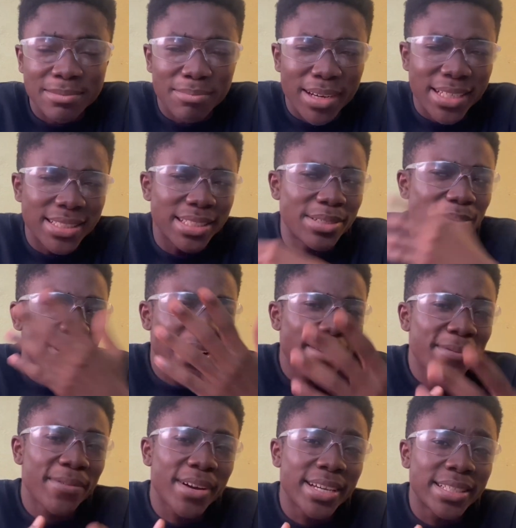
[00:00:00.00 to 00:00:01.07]
but they rather
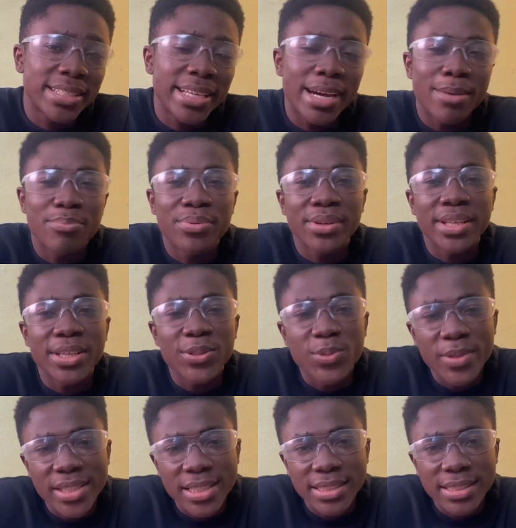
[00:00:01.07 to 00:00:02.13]
find their prey
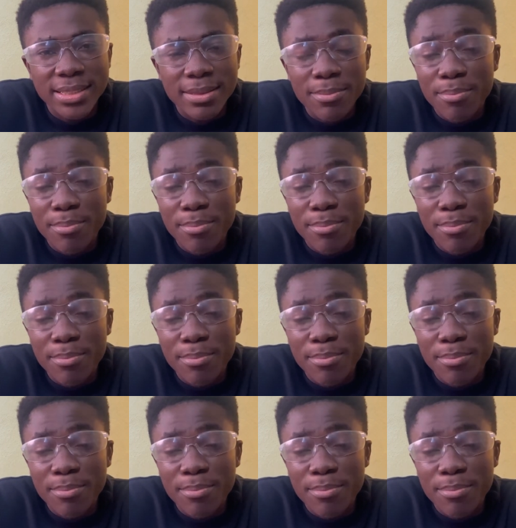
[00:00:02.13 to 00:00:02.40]
using